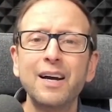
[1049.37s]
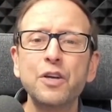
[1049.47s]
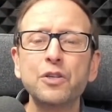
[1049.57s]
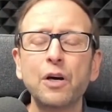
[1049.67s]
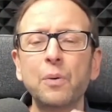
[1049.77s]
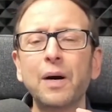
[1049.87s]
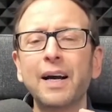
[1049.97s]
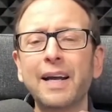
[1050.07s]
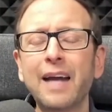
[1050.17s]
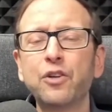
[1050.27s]
So
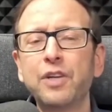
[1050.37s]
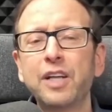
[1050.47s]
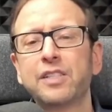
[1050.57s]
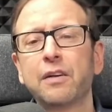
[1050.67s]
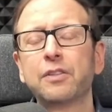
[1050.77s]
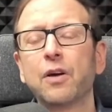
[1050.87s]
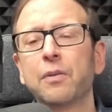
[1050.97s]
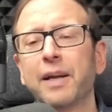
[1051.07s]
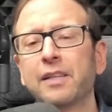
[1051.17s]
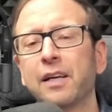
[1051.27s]
again, you need serotonin
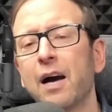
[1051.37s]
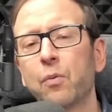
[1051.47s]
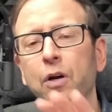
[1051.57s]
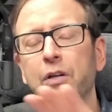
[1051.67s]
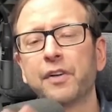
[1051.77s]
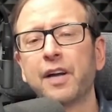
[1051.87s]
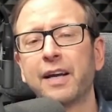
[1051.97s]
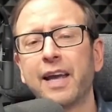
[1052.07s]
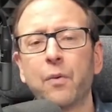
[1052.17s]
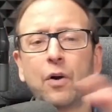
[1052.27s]
to make the gut work. If the gut
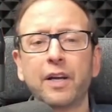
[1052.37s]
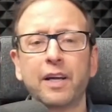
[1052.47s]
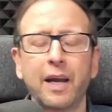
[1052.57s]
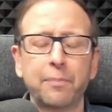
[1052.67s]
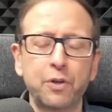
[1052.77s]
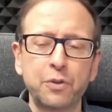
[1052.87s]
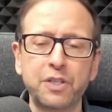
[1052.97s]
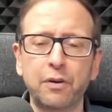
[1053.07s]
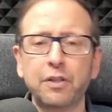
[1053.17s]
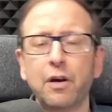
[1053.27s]
can't work, it can't
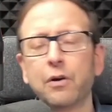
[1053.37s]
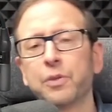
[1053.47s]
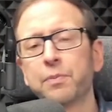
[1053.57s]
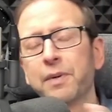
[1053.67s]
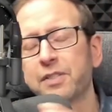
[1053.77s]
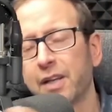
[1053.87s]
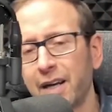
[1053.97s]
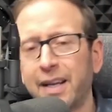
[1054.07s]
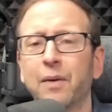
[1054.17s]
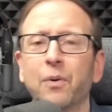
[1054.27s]
produce serotonin, which means the
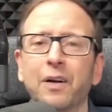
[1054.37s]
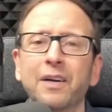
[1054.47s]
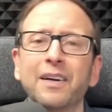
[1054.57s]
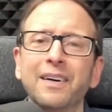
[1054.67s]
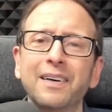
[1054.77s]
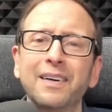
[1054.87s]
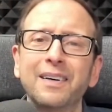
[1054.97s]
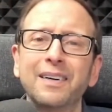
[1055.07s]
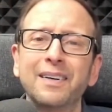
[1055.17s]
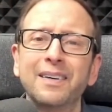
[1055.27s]
gut can't work.
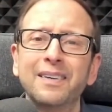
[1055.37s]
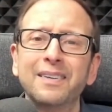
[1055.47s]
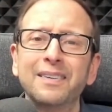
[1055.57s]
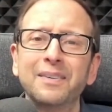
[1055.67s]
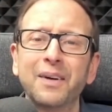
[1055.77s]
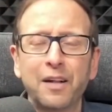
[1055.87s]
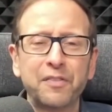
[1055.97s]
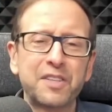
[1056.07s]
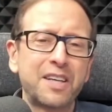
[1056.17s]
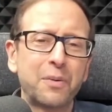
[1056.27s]
What did
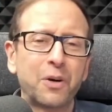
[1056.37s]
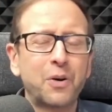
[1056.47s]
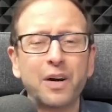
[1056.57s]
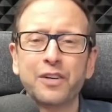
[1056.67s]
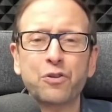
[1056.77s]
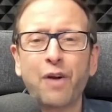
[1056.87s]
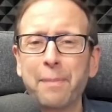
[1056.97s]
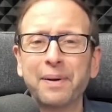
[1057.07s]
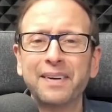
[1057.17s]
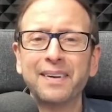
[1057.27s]
Elvis say? We're caught in a
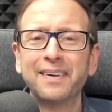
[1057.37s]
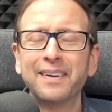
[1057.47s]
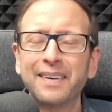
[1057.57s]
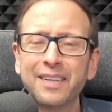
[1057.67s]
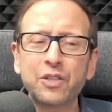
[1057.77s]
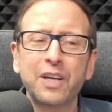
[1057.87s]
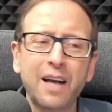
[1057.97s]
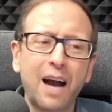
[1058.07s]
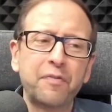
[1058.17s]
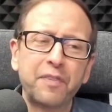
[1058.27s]
trap. And so you
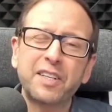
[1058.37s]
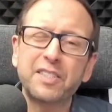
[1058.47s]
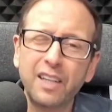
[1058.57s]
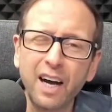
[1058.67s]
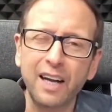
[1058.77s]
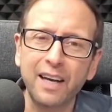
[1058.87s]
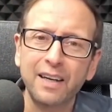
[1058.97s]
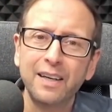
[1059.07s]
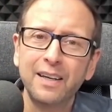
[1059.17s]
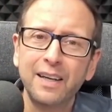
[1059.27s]
got to fix the gut
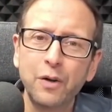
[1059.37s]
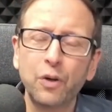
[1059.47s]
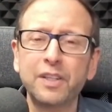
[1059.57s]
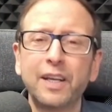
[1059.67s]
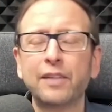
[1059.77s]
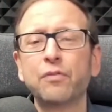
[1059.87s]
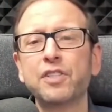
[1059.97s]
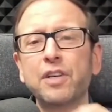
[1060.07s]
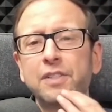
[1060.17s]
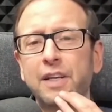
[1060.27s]
in order to get the
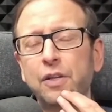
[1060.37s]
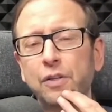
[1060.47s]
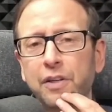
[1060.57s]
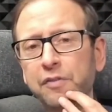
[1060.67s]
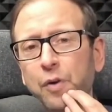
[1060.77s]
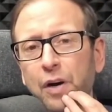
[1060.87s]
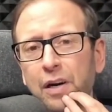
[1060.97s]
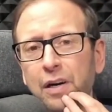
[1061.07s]
results that you're looking for.